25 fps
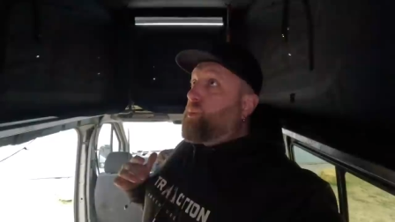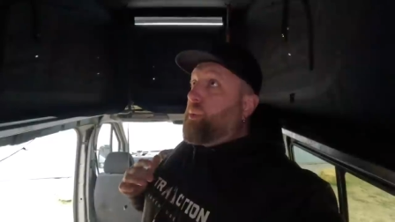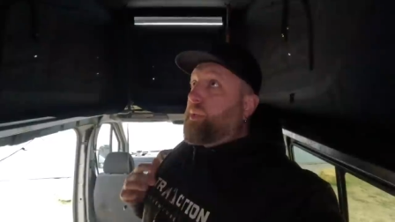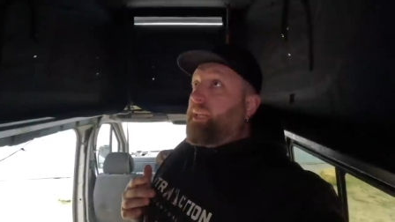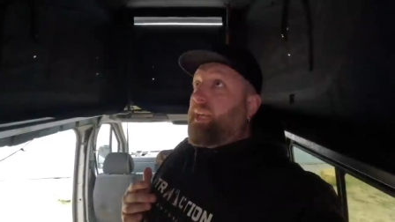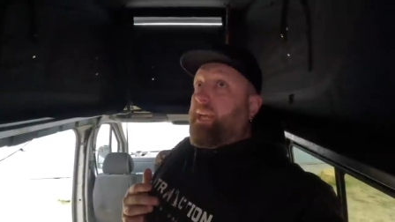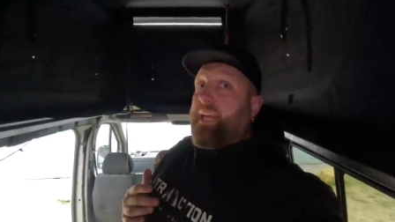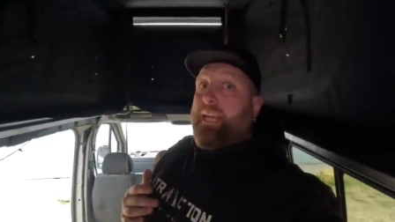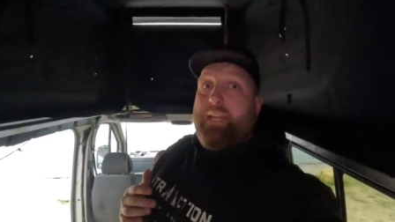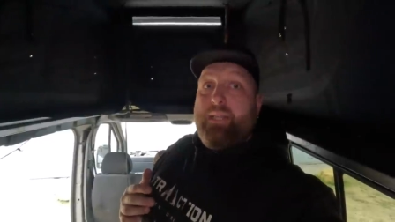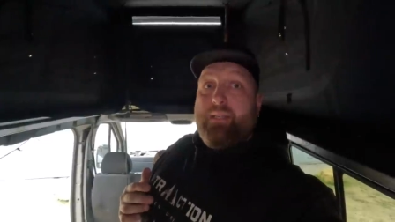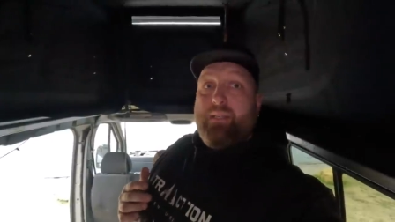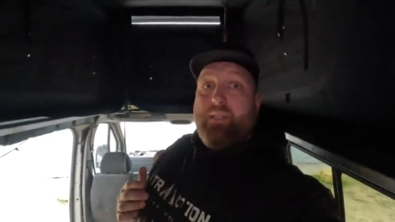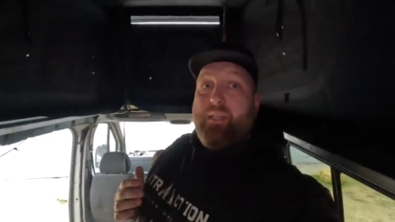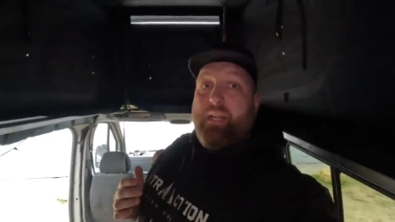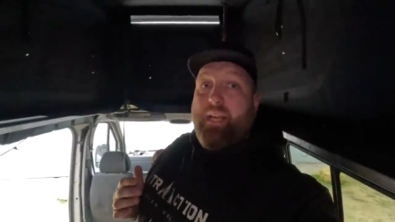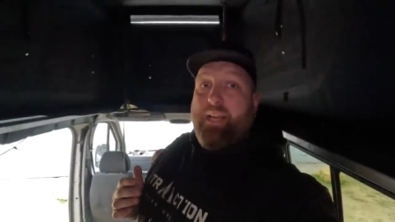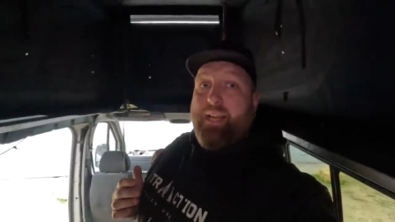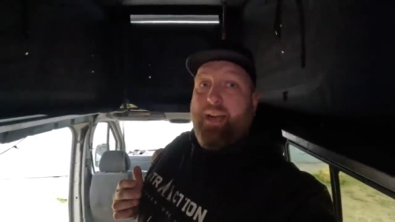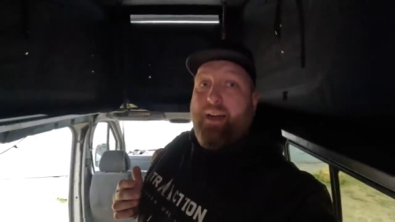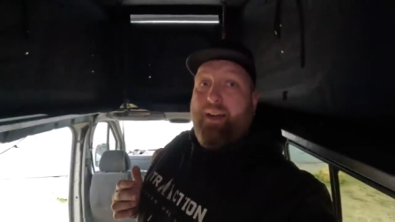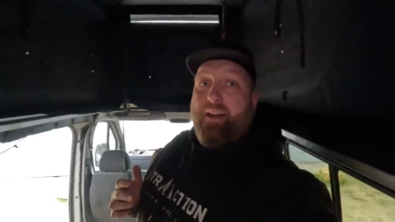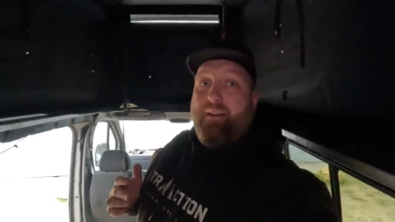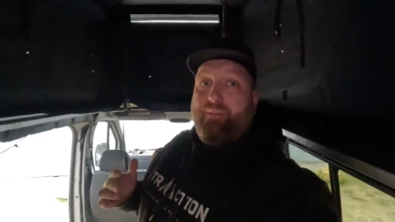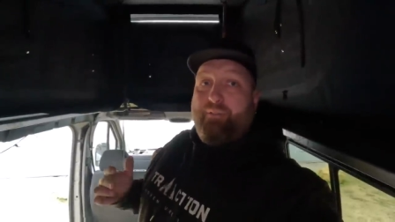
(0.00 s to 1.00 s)
what it is. You
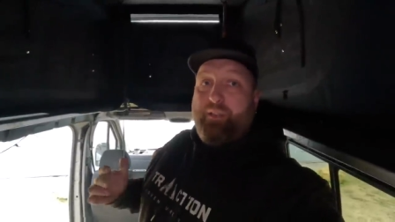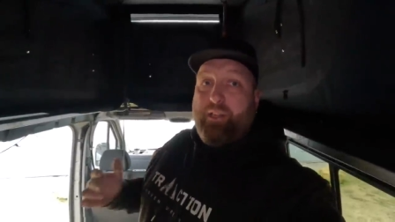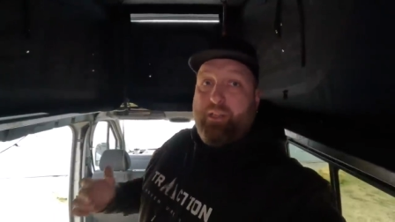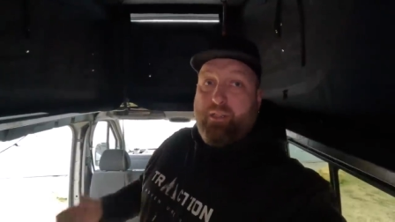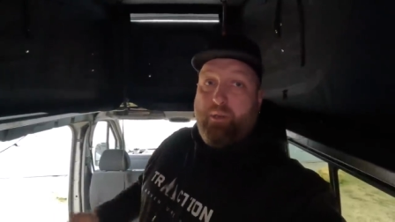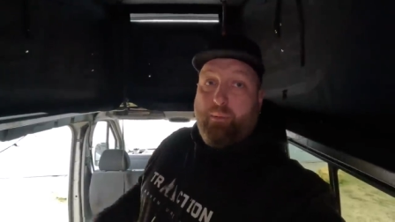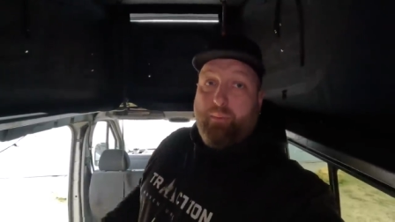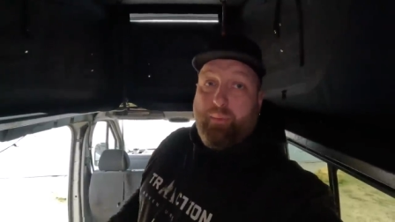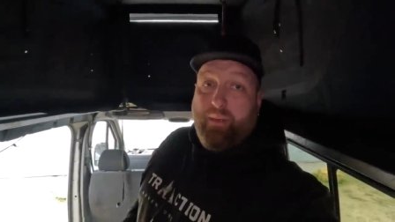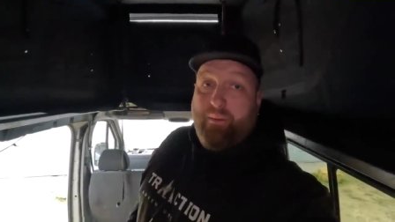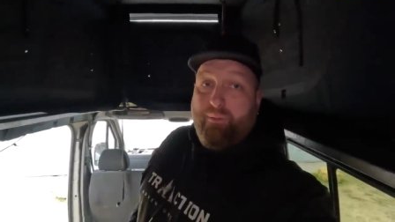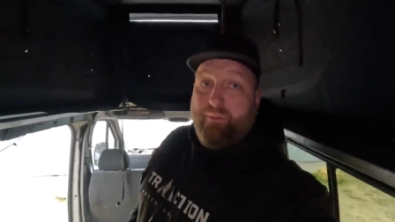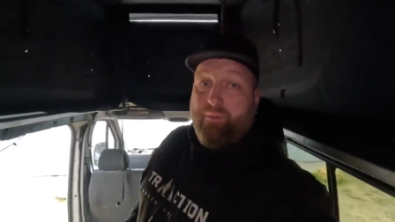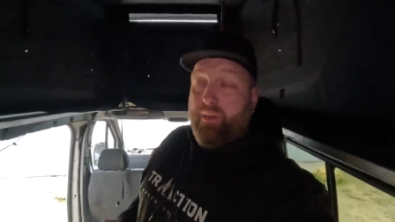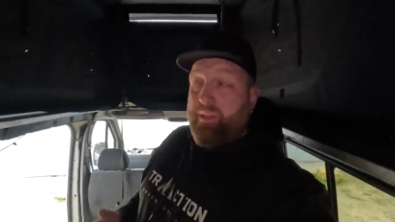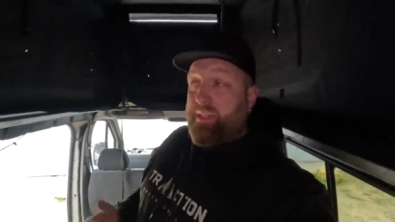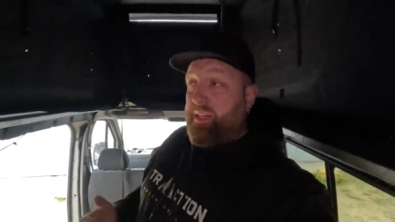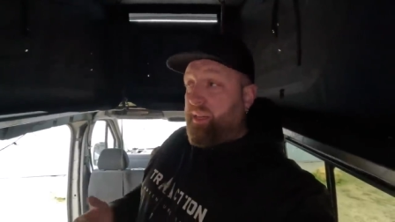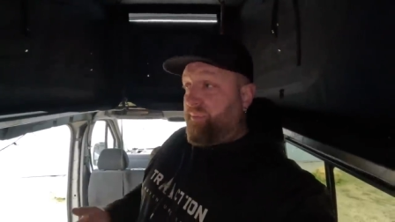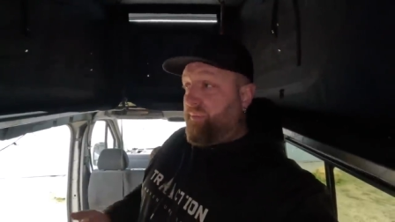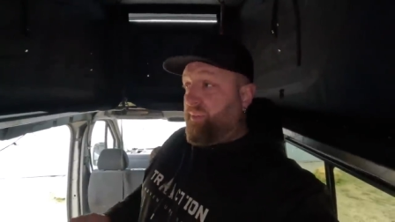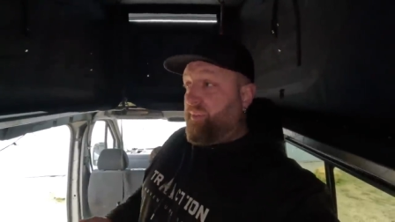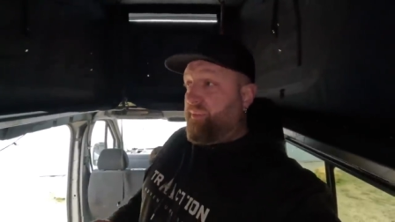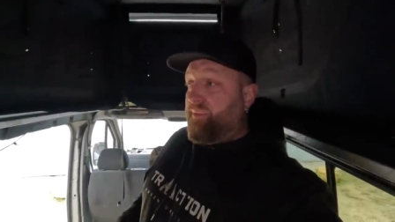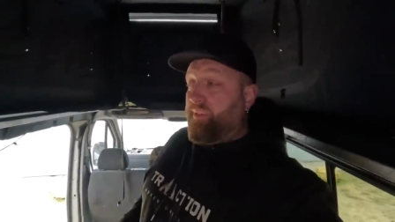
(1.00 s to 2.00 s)
can't fit something for a
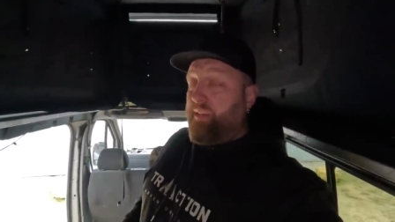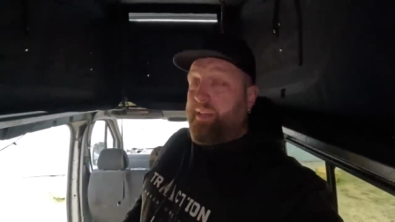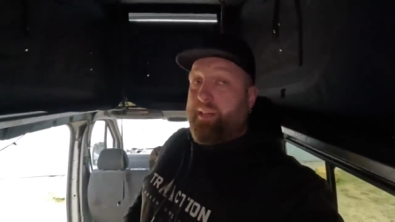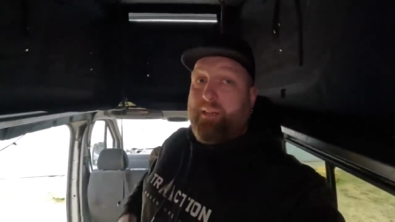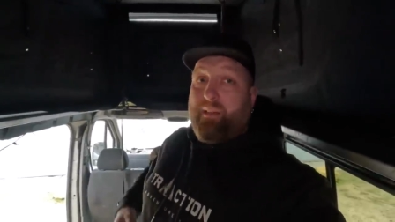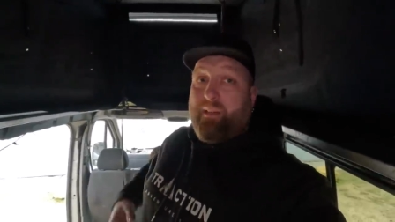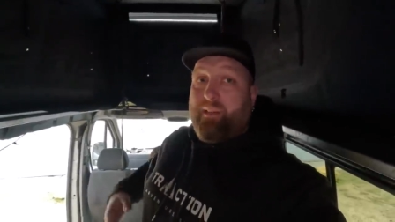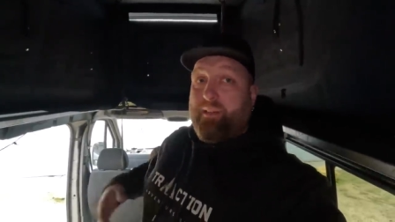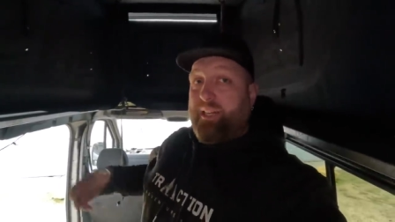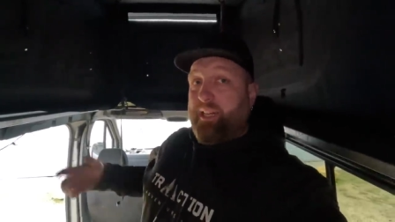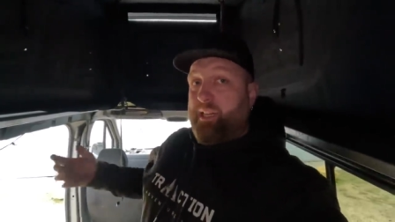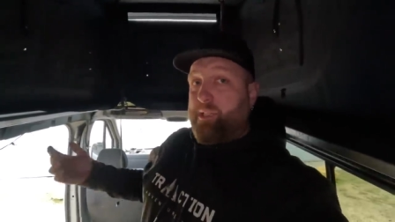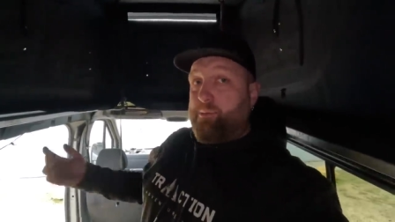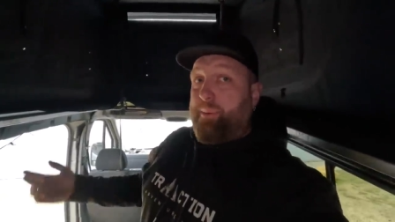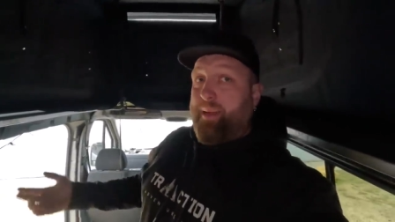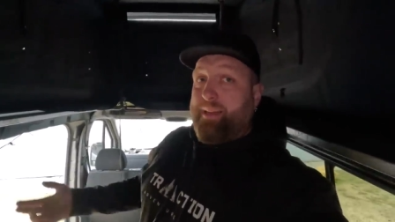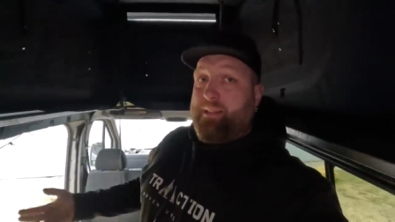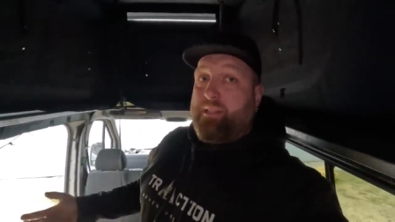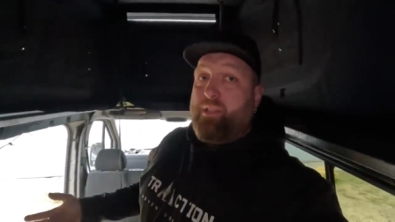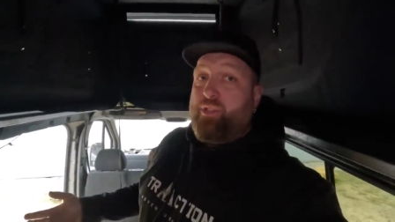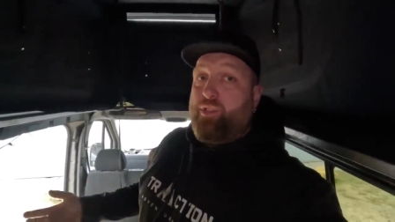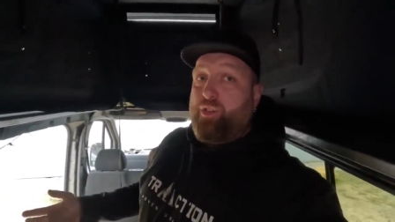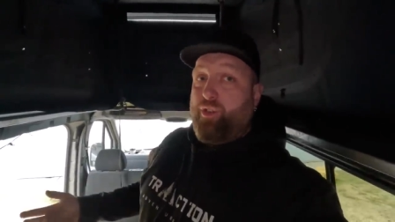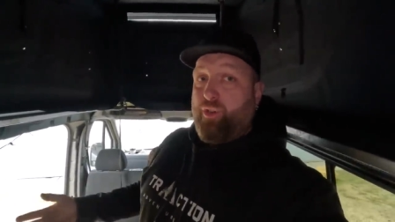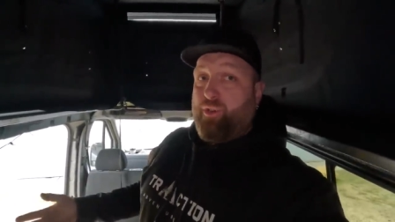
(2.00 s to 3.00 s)
different vehicle and
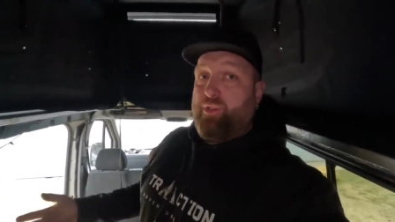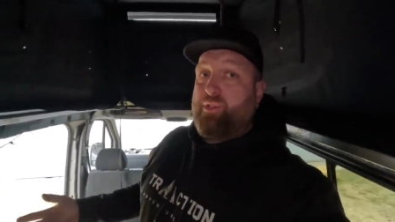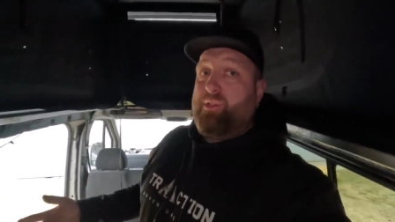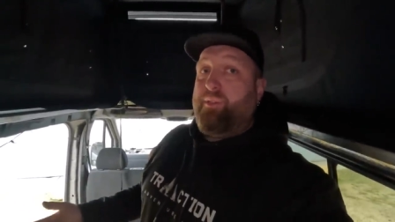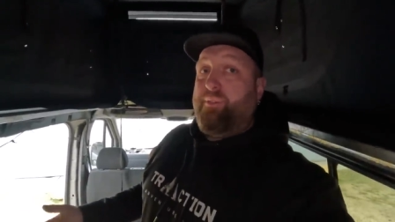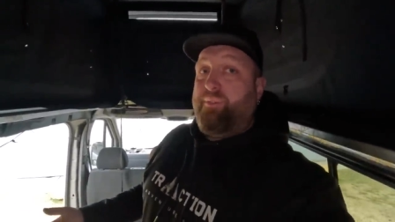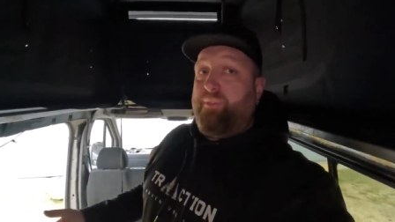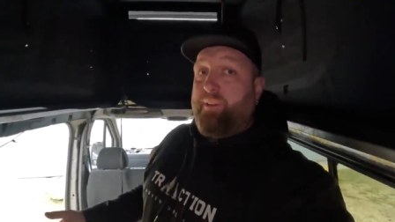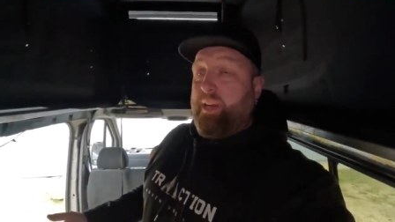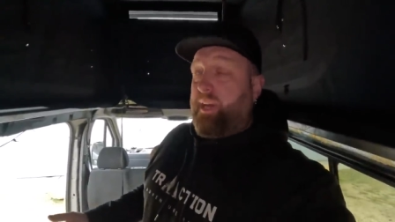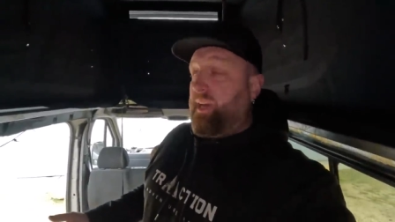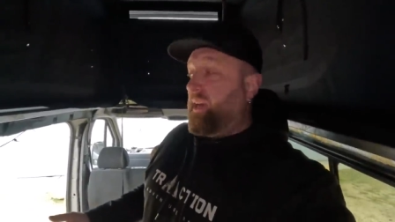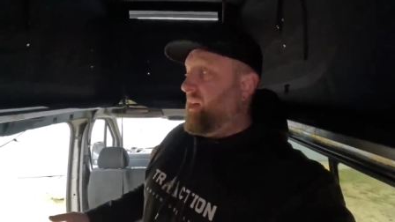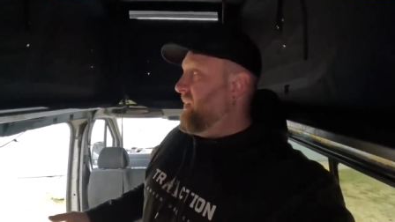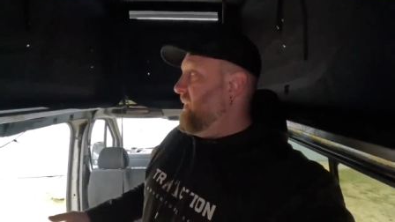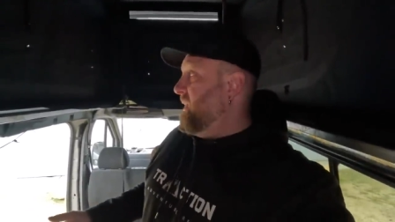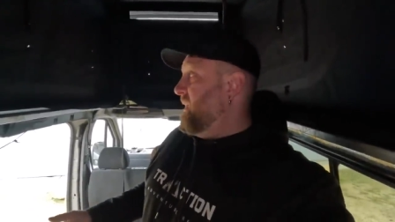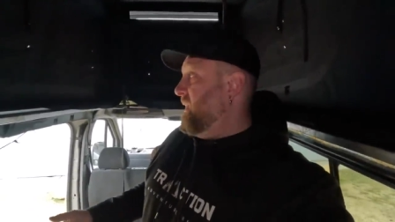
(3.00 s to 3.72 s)
expect it just to fit.